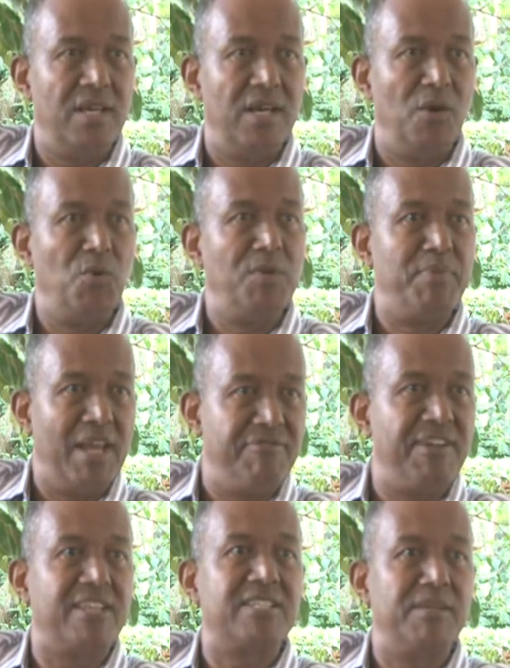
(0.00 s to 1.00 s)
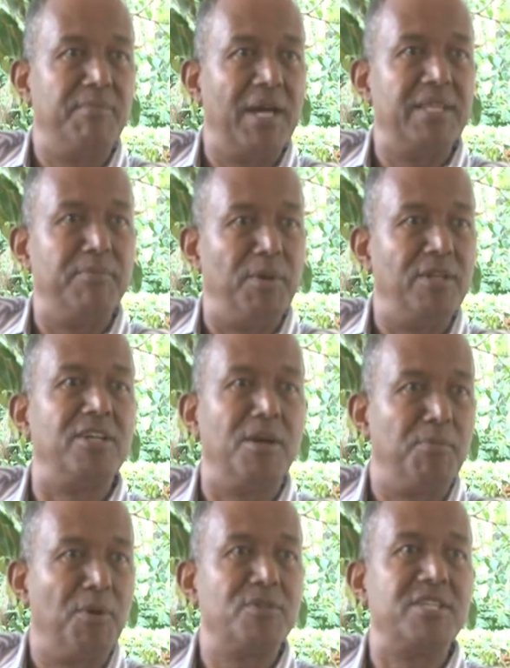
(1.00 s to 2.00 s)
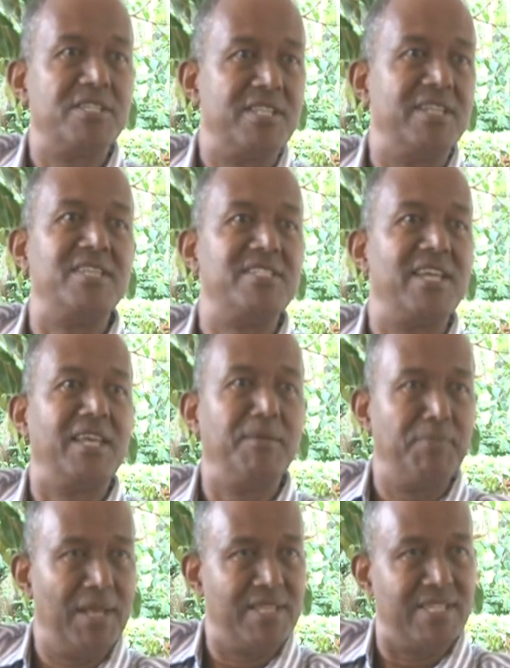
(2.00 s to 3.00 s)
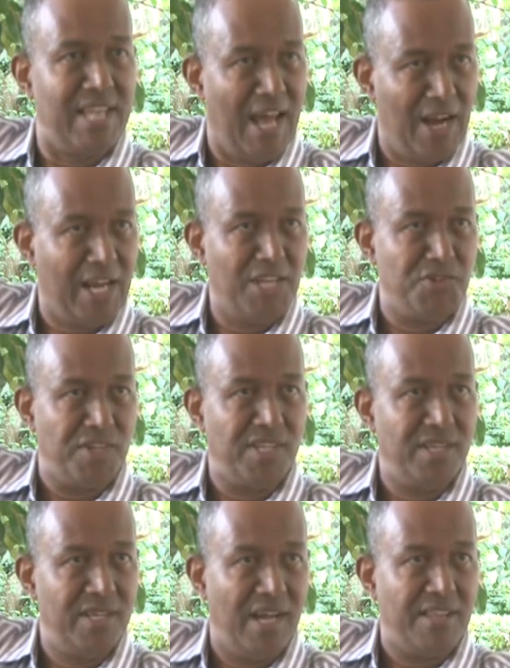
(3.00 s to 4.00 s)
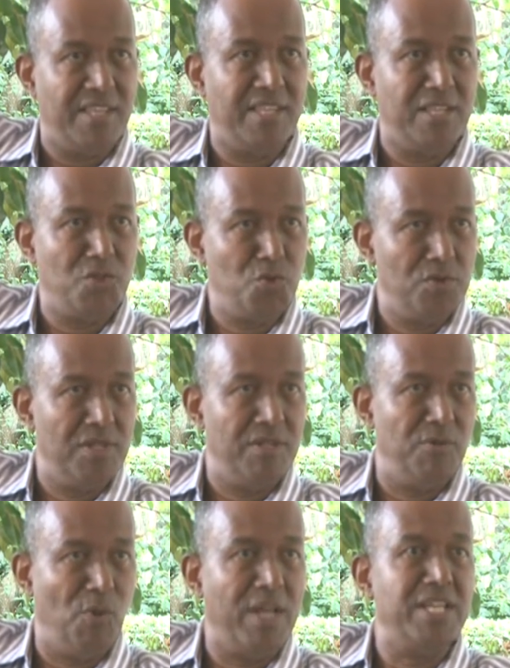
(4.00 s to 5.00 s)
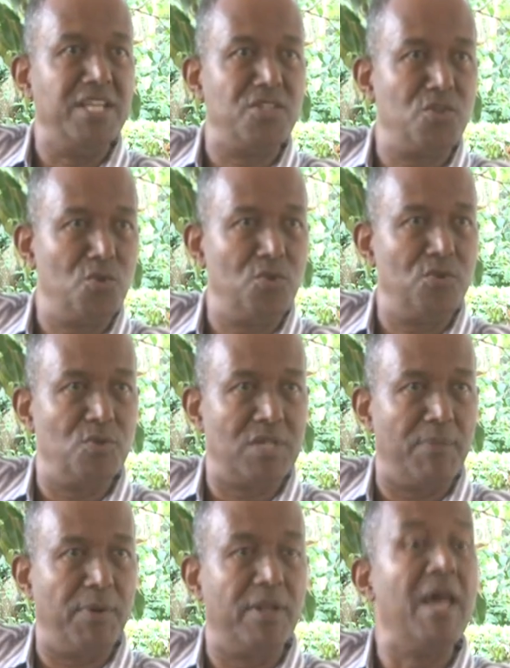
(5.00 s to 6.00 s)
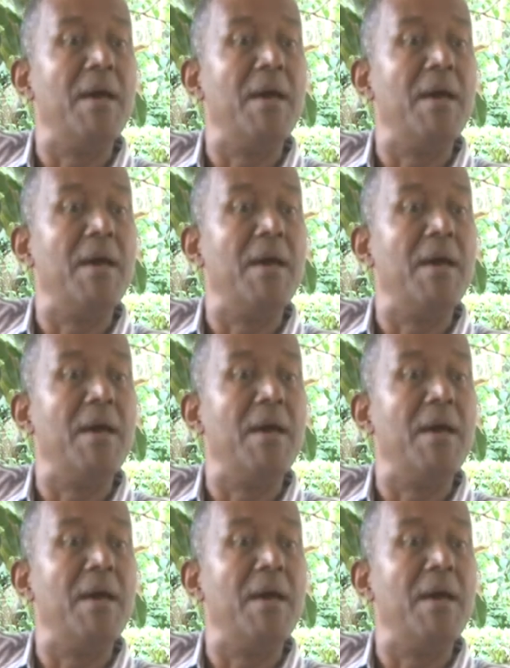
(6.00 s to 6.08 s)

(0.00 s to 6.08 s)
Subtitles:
would be affected by the political process that is taking place in our country. I think the one needs to separate.